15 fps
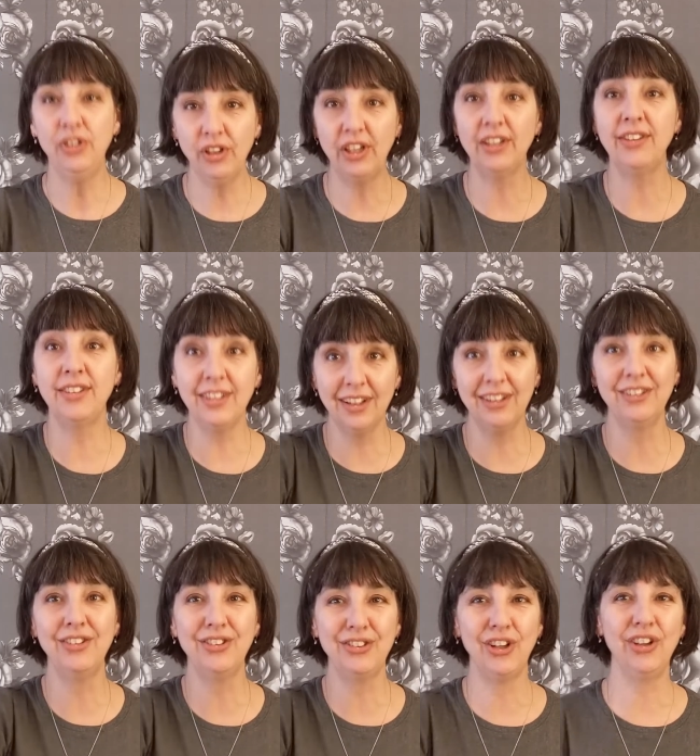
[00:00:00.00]
you can still
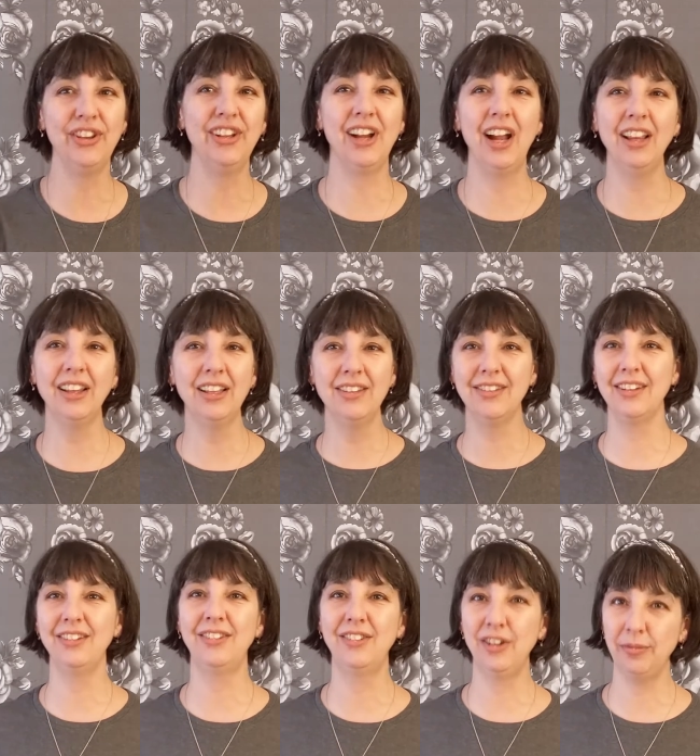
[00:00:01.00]
install the eyelets
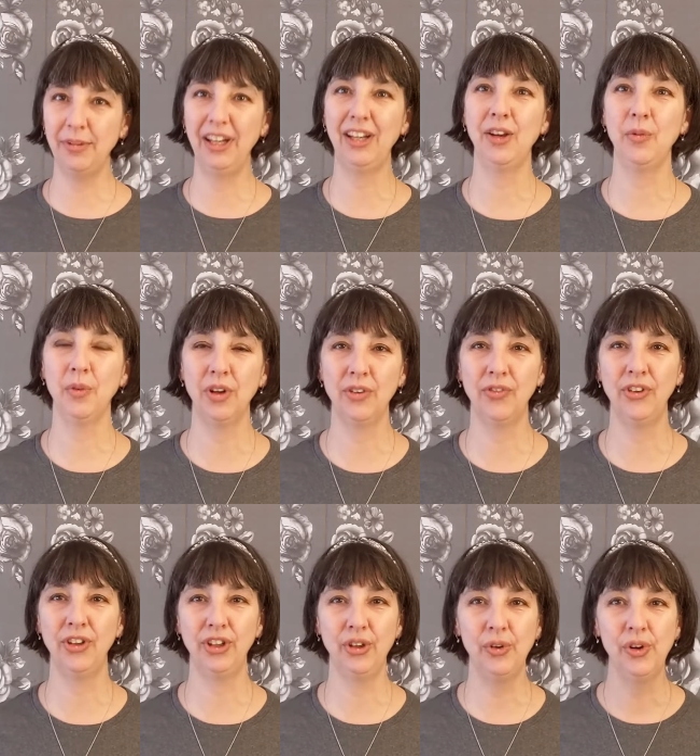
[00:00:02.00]
and still make it work for
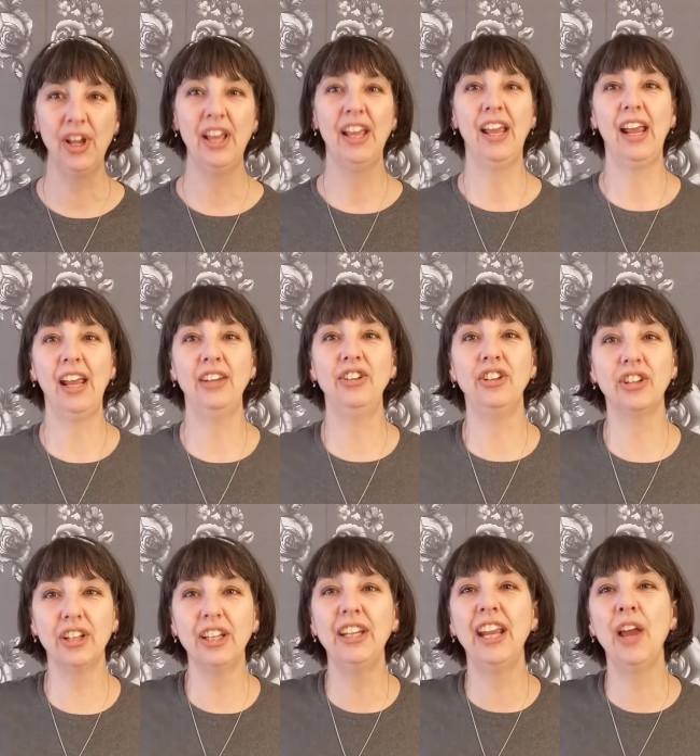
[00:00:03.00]
you. And you're
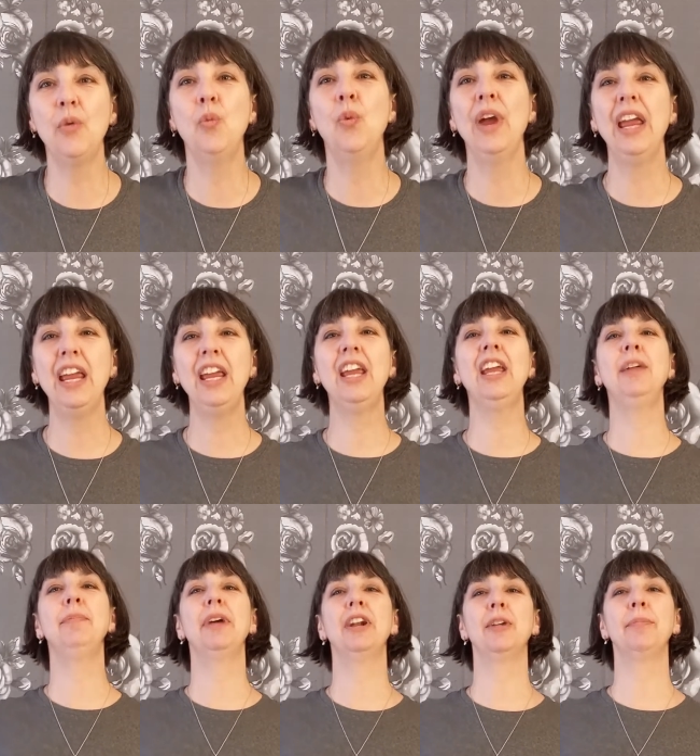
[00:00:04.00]
going to get way
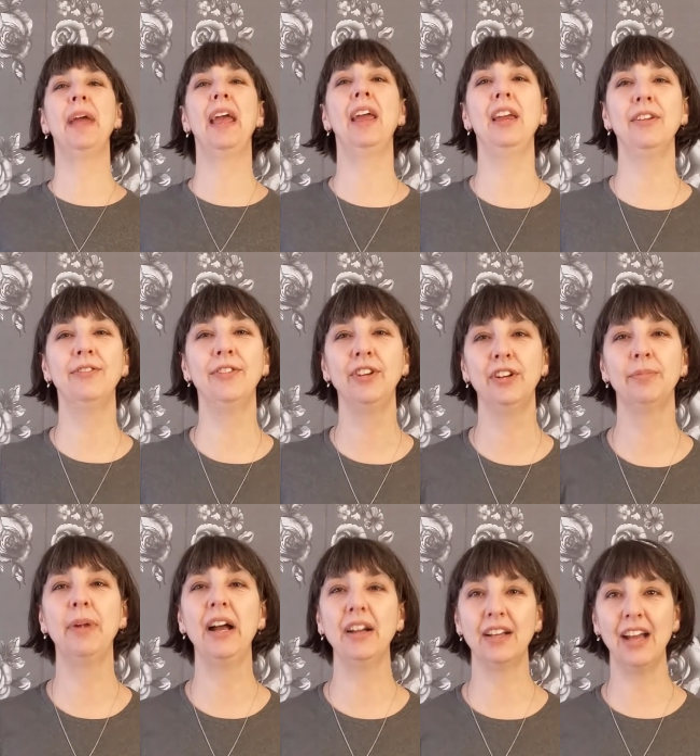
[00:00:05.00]
better bang for your
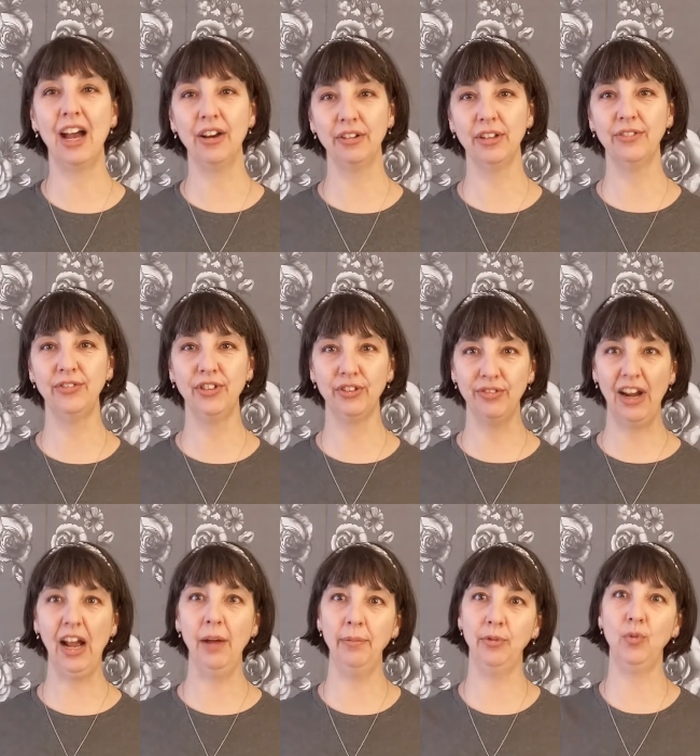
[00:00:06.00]
buck out of your
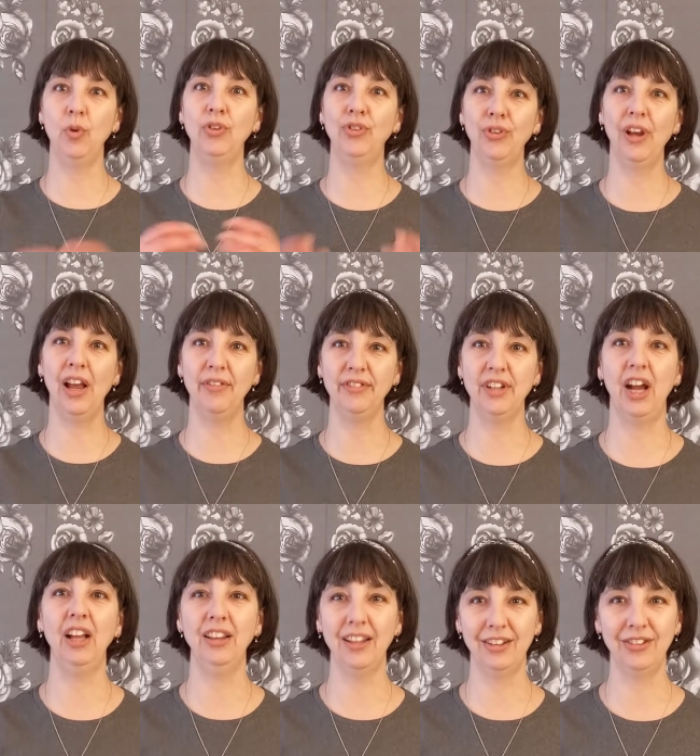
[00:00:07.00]
wraps once you have an
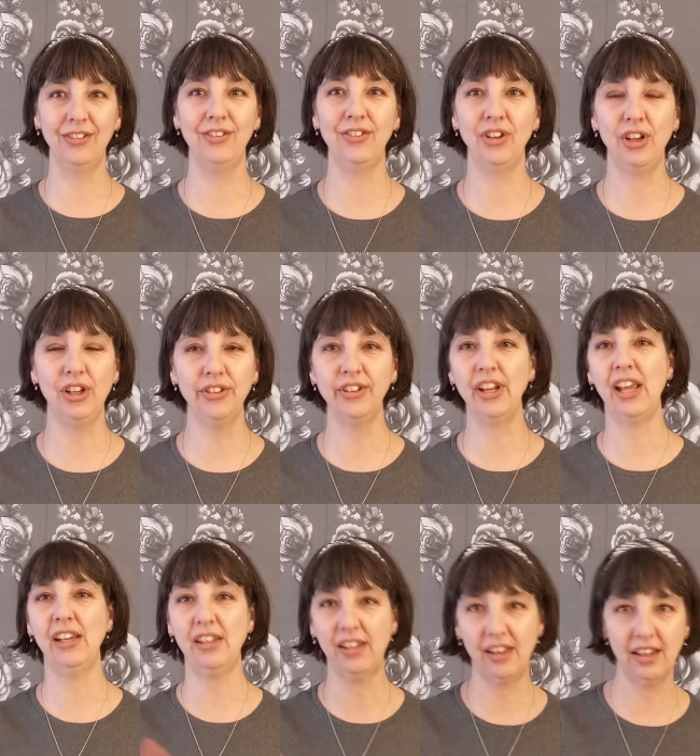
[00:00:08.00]
eyelet installed
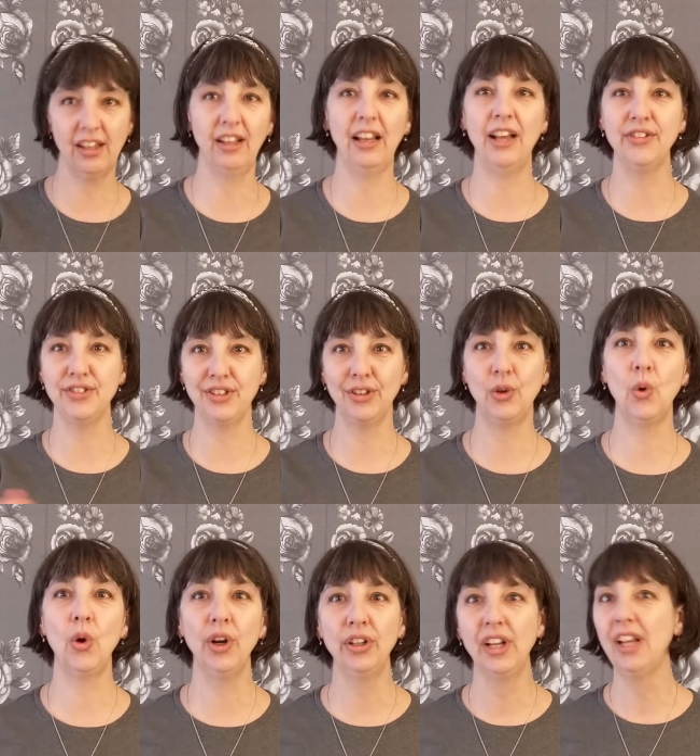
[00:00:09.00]
and the elastic
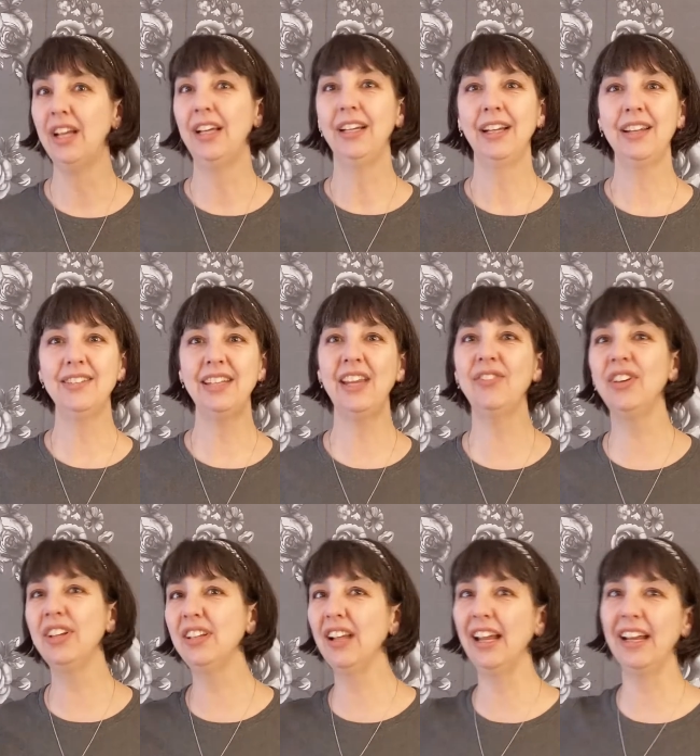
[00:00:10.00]
cord. Because
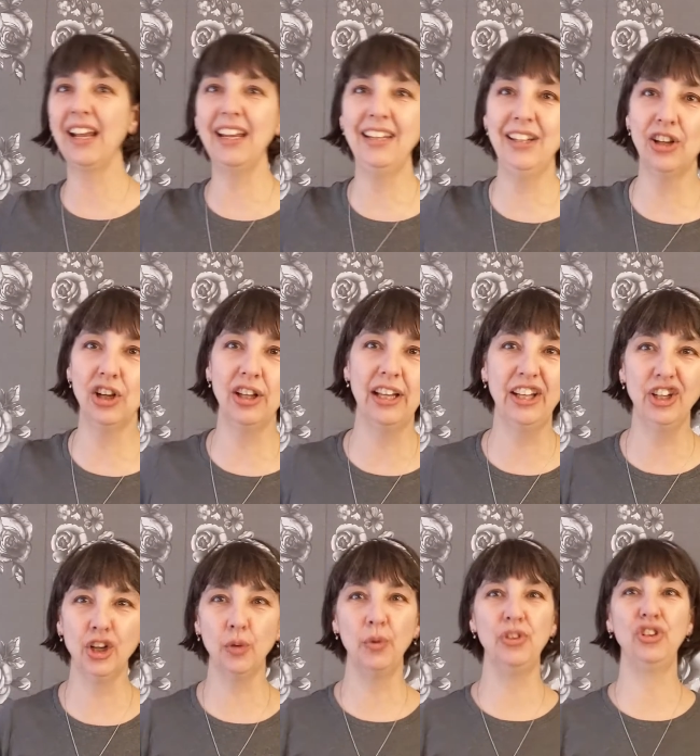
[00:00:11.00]
even like a year
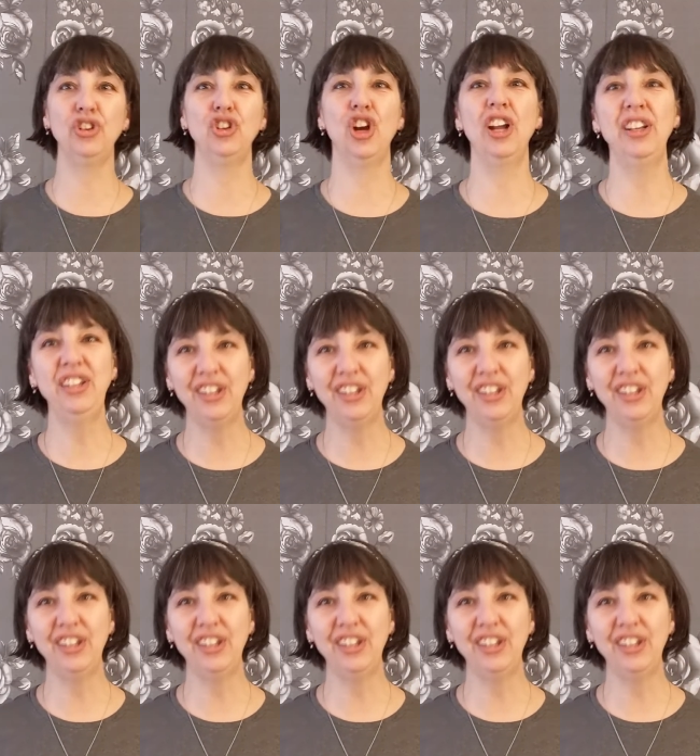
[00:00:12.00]
later, when they're not